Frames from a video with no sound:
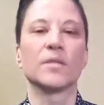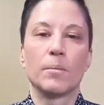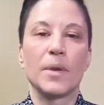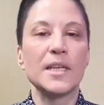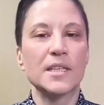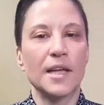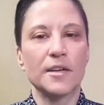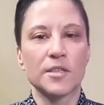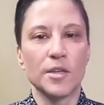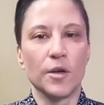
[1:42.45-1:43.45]
Please let
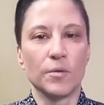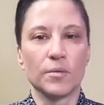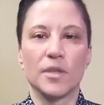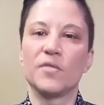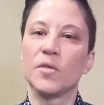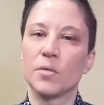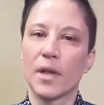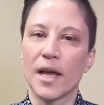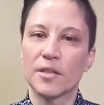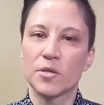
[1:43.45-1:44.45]
us know if you would
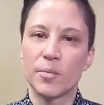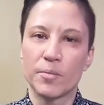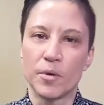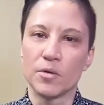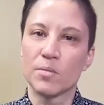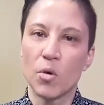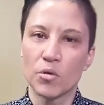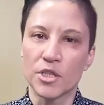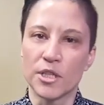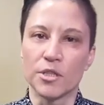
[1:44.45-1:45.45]
like to propose more
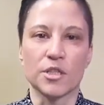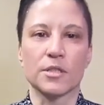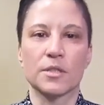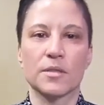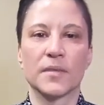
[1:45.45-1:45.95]
changes.